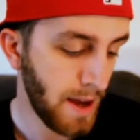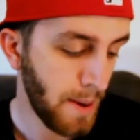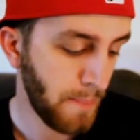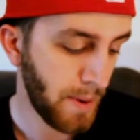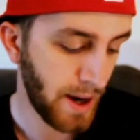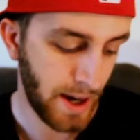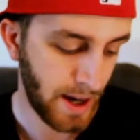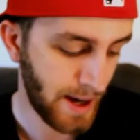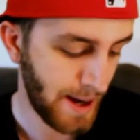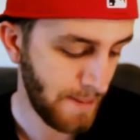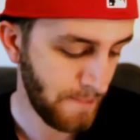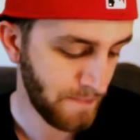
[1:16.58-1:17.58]
But,
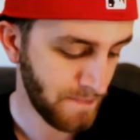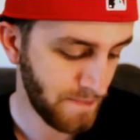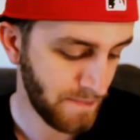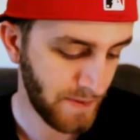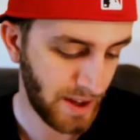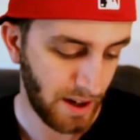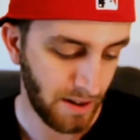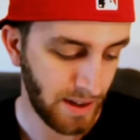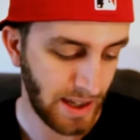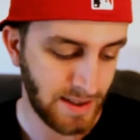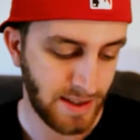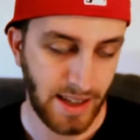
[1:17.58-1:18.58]

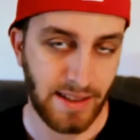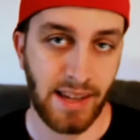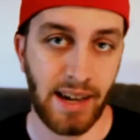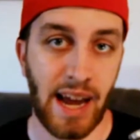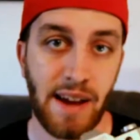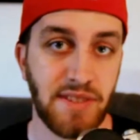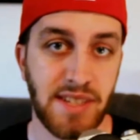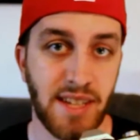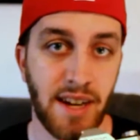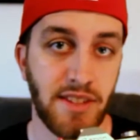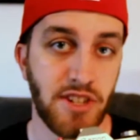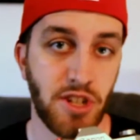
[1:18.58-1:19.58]
it's going to have to sit
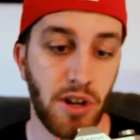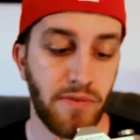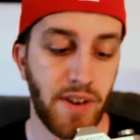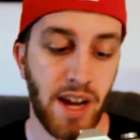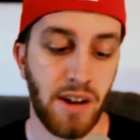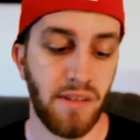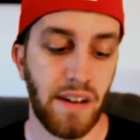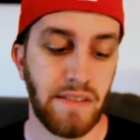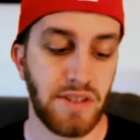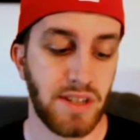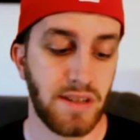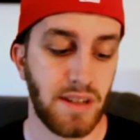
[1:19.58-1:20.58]
on the shelf now and
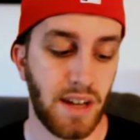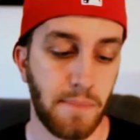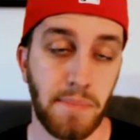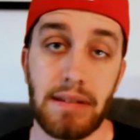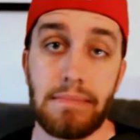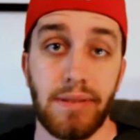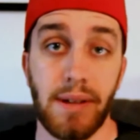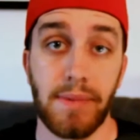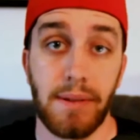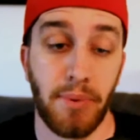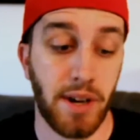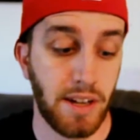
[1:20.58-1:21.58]
just be something
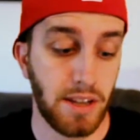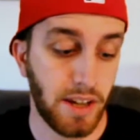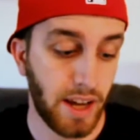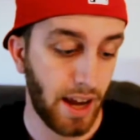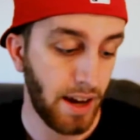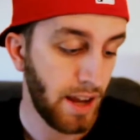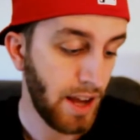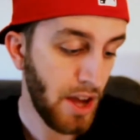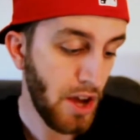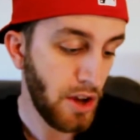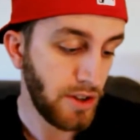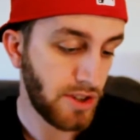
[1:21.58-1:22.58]
pretty to look at.
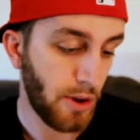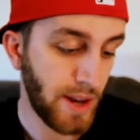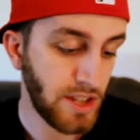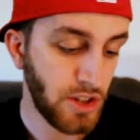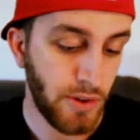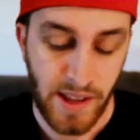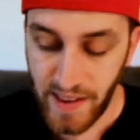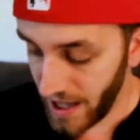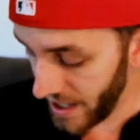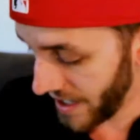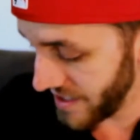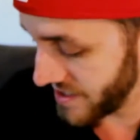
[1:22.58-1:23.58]
So in doing that,
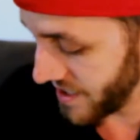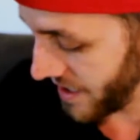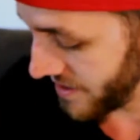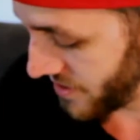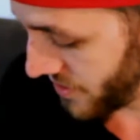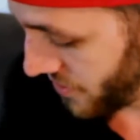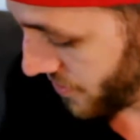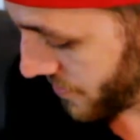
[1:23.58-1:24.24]
I decided to